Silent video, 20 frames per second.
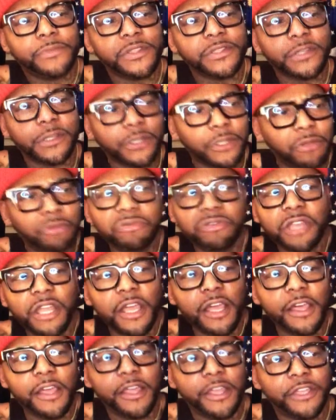It's a little
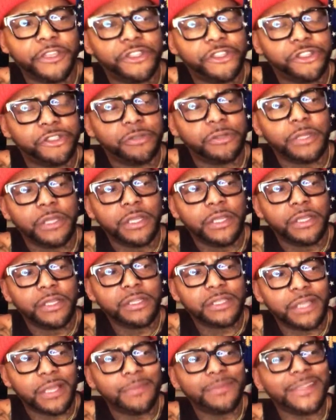nudge.
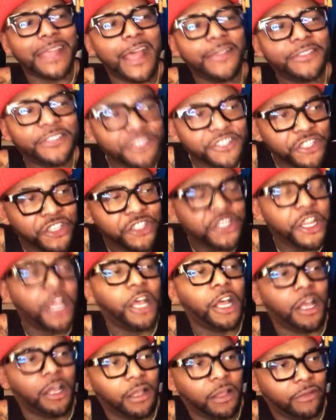Sometimes it's a
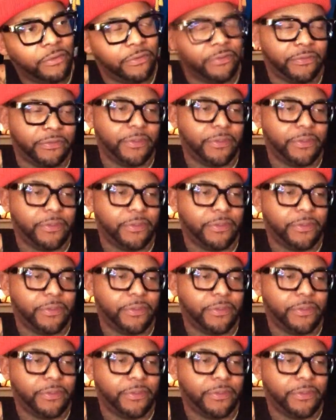shove.